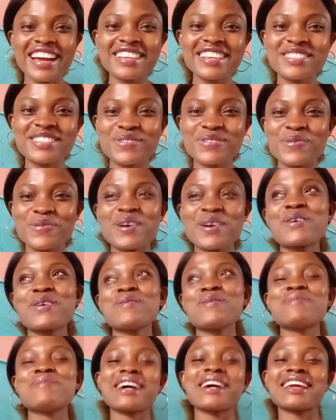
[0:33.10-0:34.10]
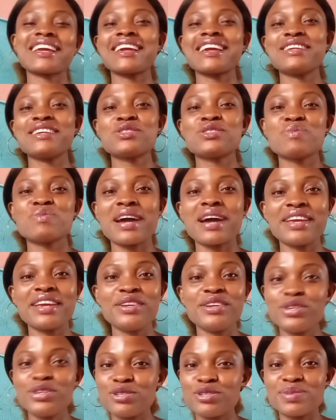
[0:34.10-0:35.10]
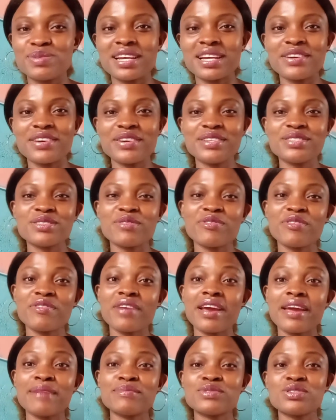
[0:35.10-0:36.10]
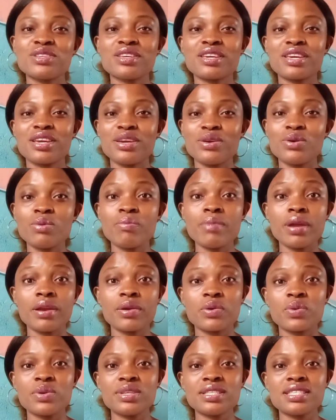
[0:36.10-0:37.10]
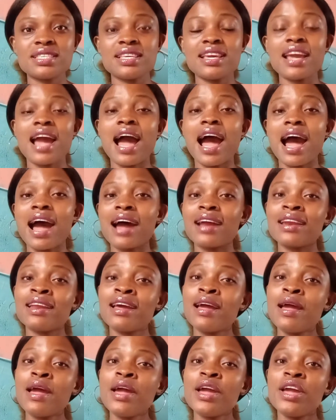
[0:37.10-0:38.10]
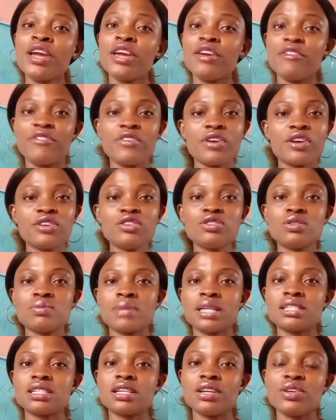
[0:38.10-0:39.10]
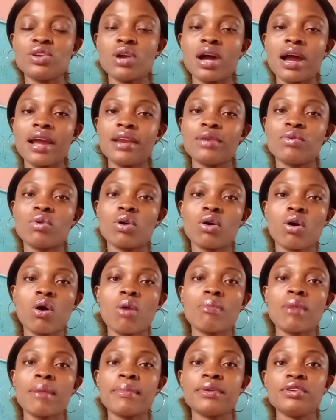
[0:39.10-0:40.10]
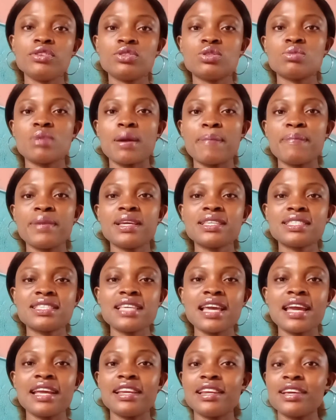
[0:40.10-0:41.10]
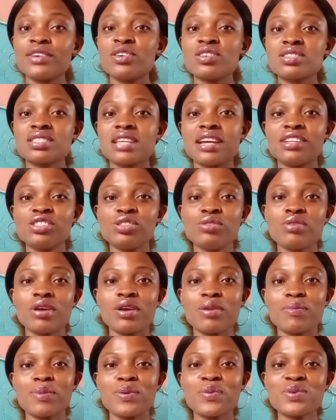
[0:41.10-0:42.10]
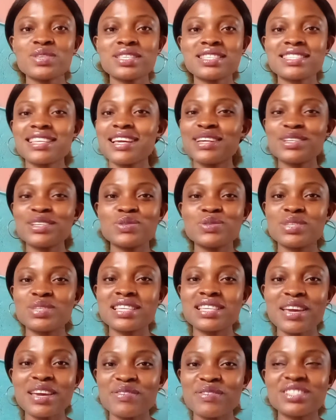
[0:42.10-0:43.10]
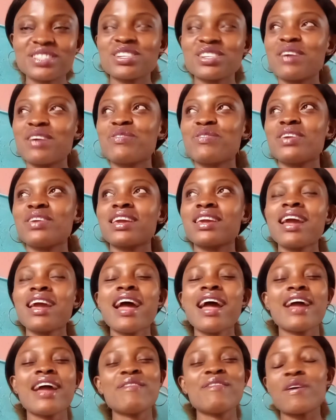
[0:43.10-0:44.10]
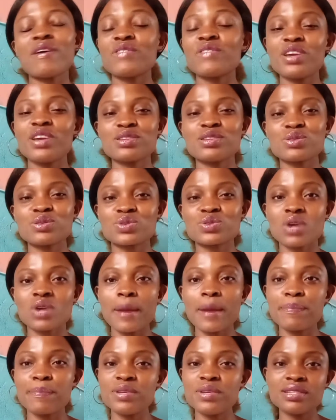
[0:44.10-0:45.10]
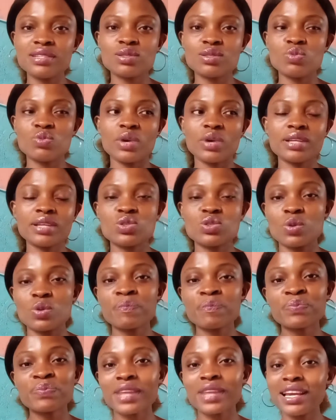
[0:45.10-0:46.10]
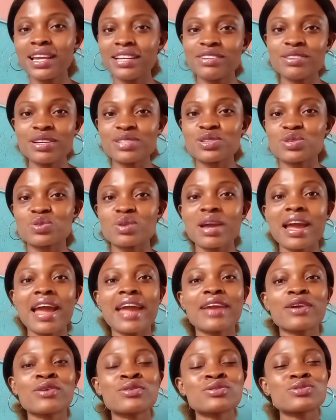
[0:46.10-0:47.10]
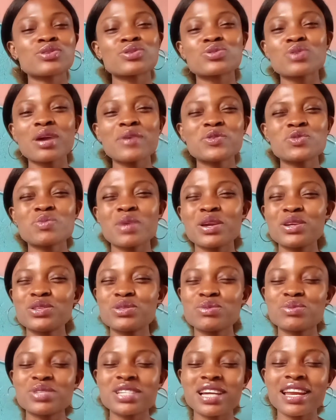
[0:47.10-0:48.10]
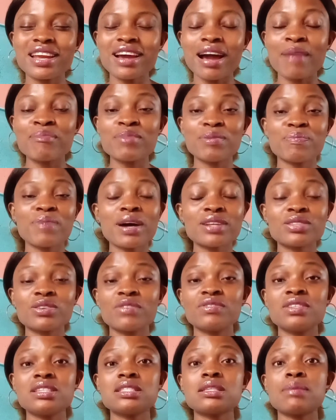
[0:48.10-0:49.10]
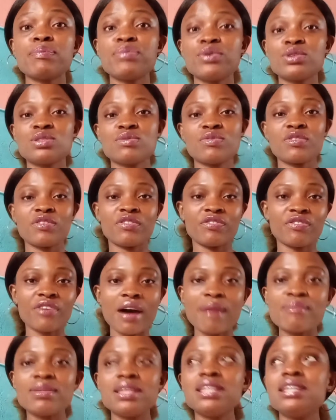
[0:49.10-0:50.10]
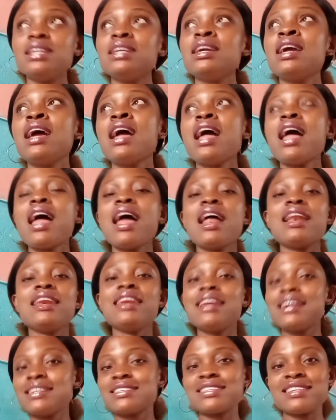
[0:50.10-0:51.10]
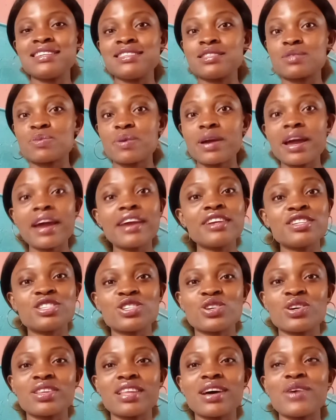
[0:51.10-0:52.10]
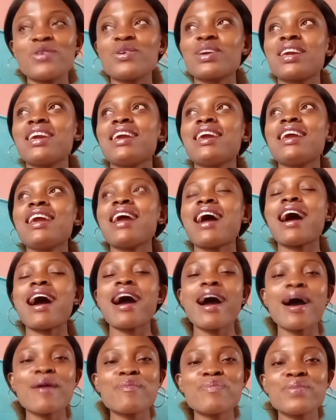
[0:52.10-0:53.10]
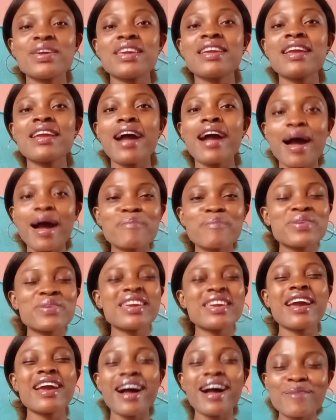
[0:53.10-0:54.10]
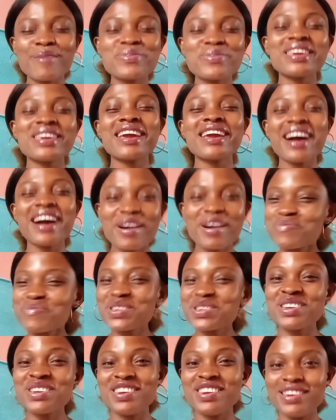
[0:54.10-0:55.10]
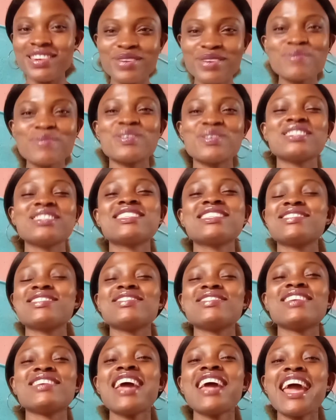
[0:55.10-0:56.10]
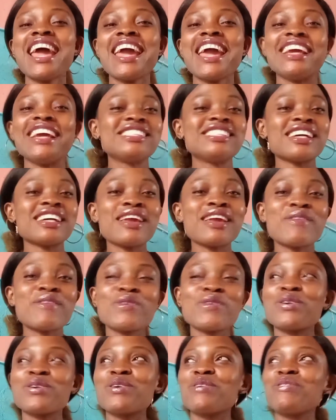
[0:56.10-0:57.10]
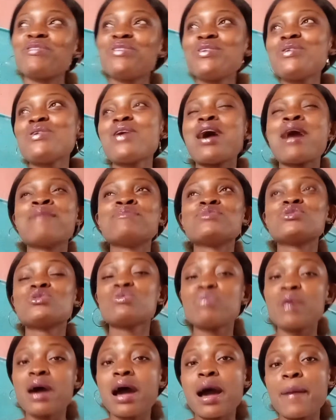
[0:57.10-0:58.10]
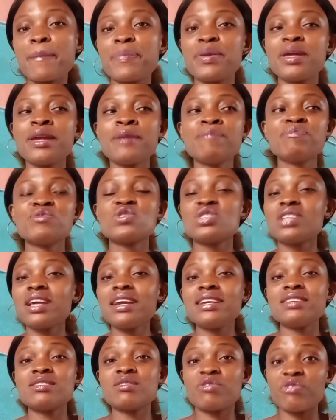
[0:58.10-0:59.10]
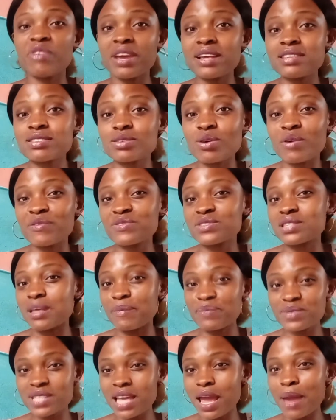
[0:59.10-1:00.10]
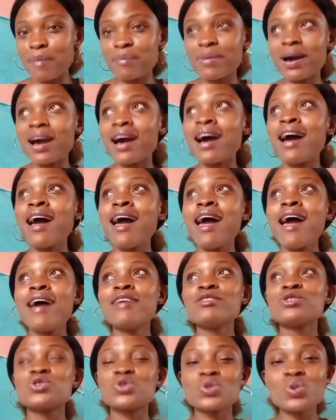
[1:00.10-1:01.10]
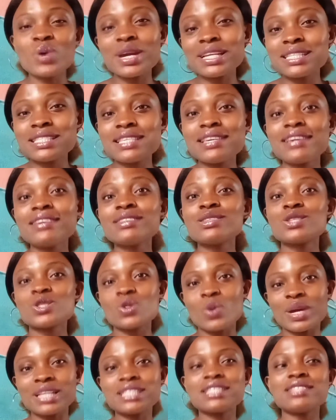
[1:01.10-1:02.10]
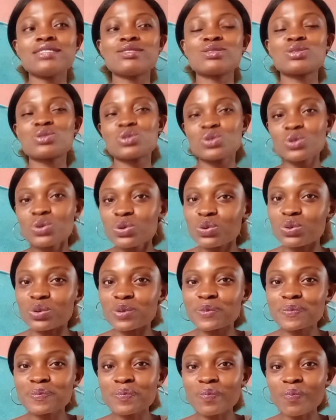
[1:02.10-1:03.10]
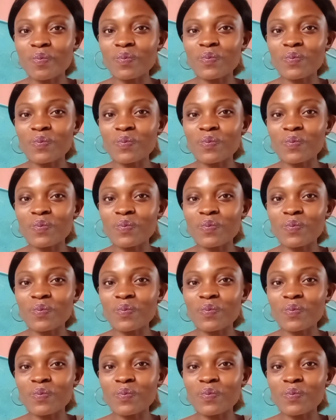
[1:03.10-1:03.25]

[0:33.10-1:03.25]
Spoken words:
guys, welcome back again to my YouTube channel. It's your favorite MCDQ, Mary Pansy. And if you're new to my channel, you're highly welcome. I'm a YouTuber based here in Lagos, Nigeria, number one state with heavy traffic. If you have not yet subscribed, please do remember to hit the subscribe icon. Subscribe to my YouTube channel and be part of this beautiful family. Let's inspire each other, okay? Happy, happy, happy, happy new month to each and every one of you. I'm super happy. Today is 1st of September. 2022.